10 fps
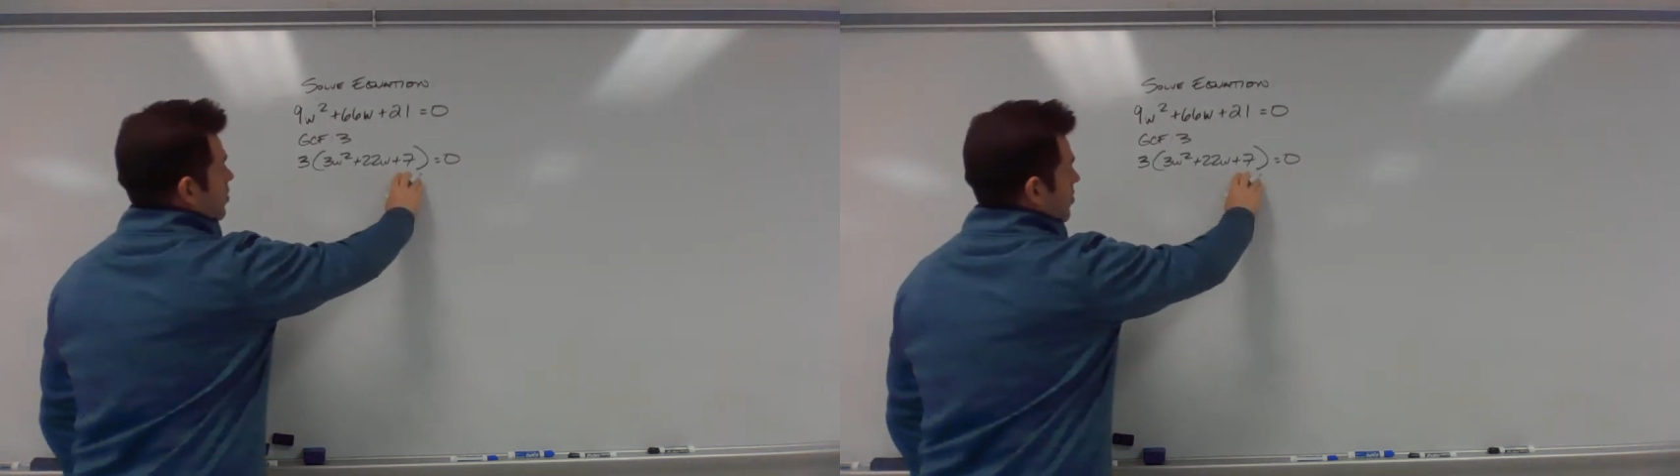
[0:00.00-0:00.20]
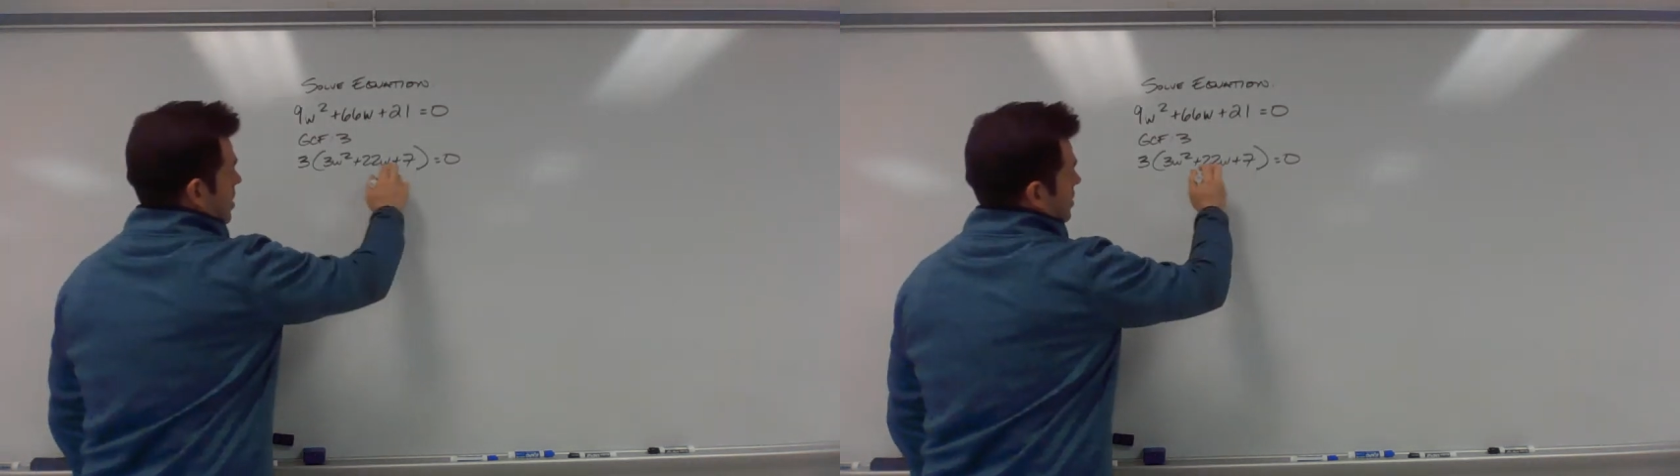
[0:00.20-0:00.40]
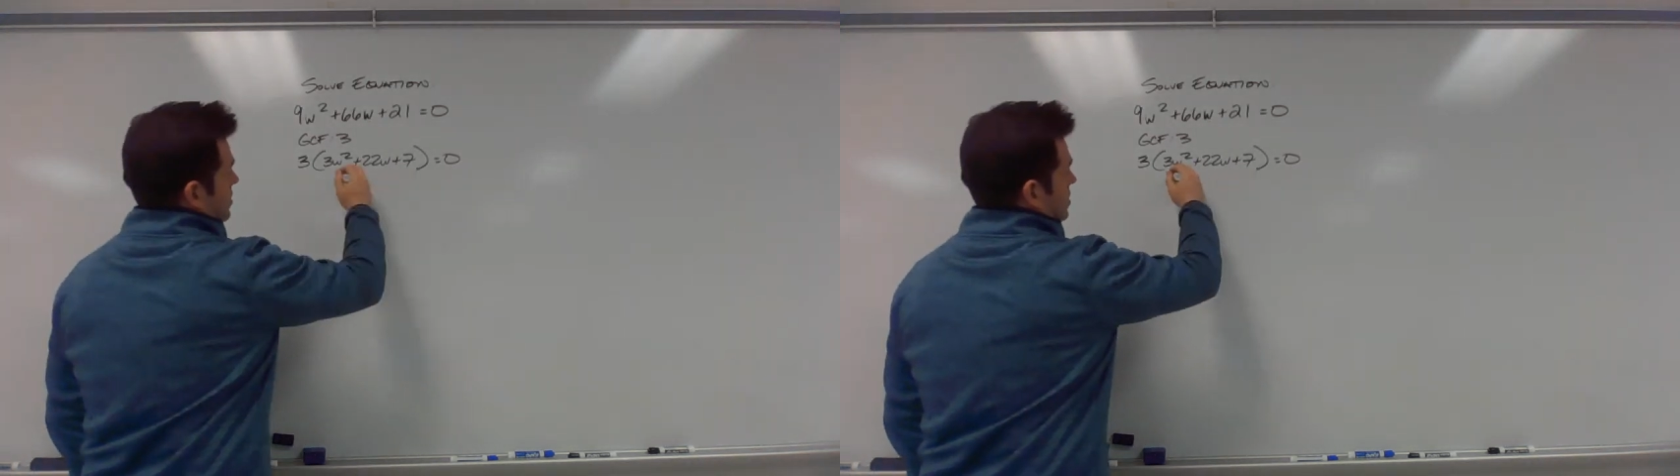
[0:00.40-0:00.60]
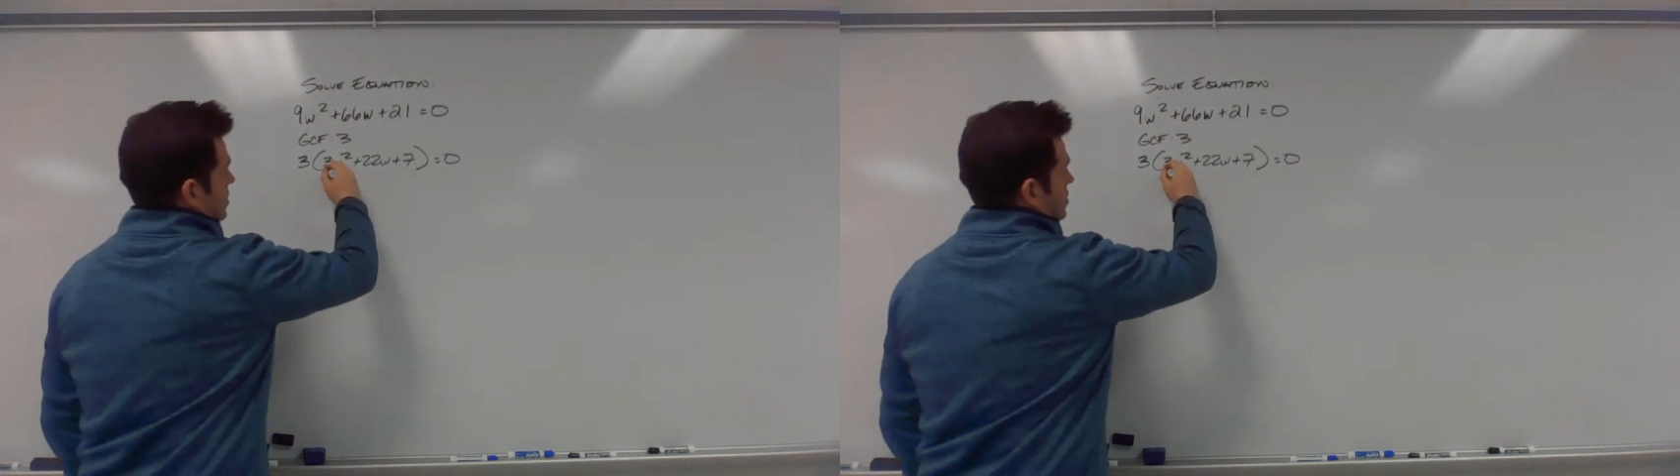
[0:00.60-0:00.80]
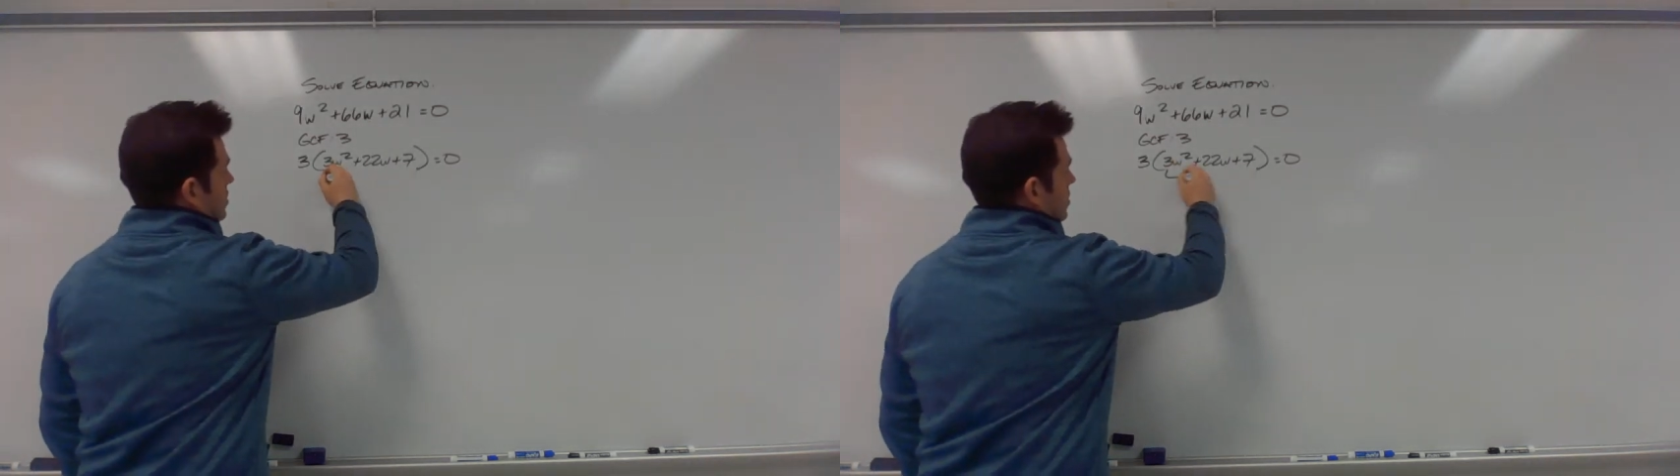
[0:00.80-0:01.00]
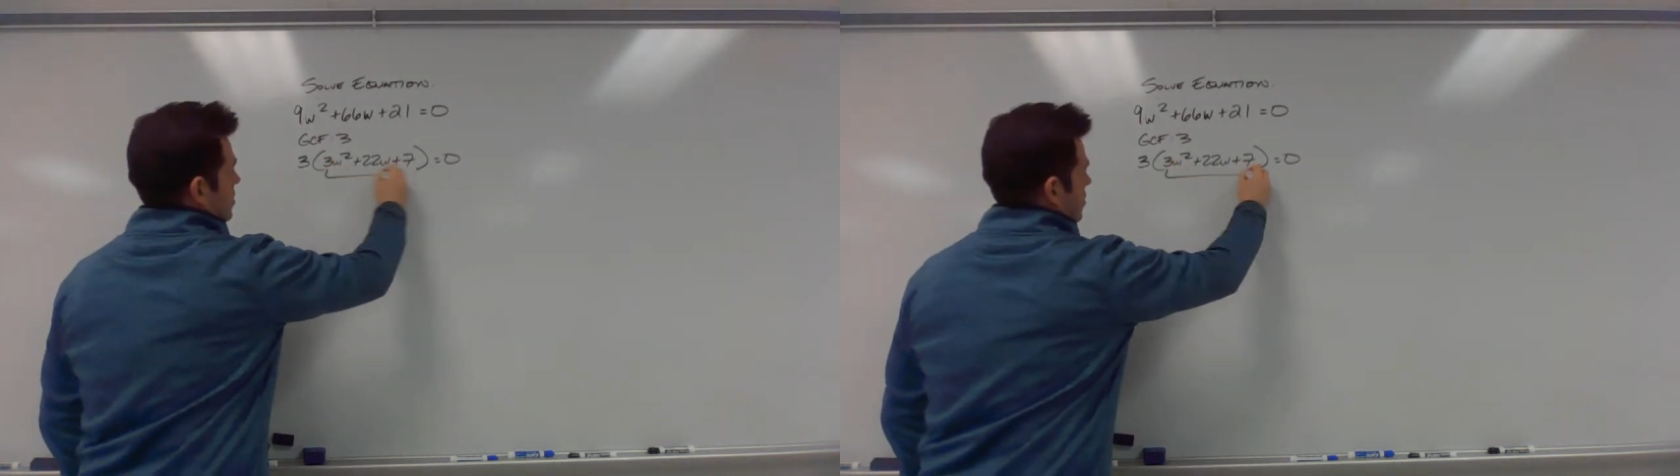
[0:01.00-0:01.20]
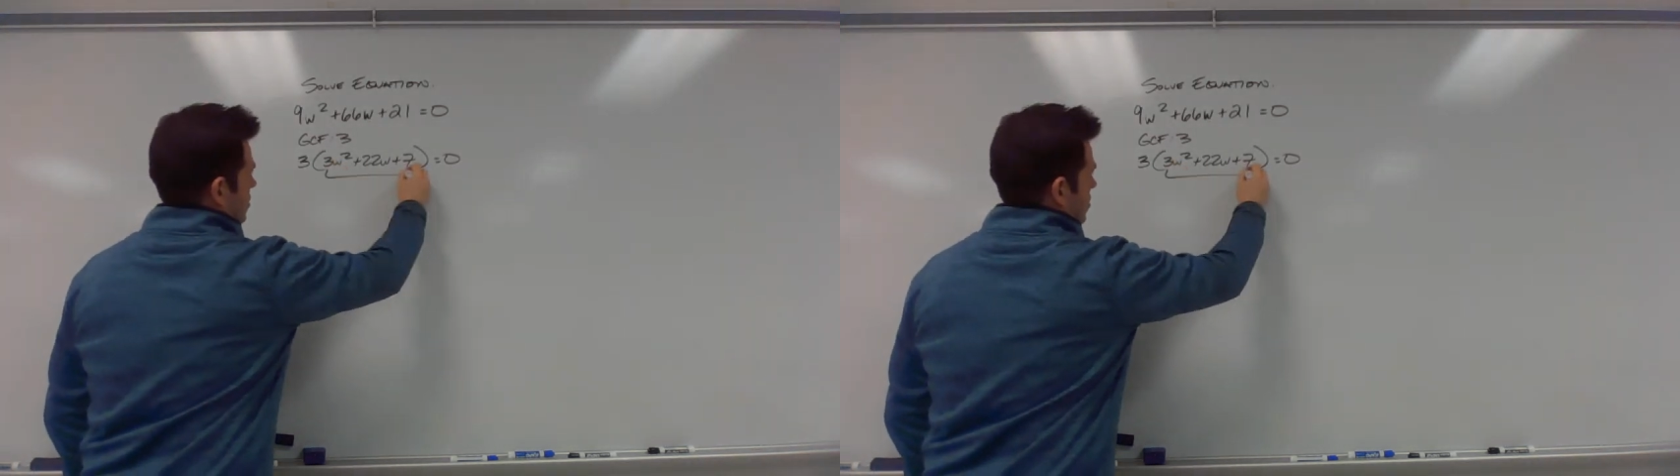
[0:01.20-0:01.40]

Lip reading: the parentheses here.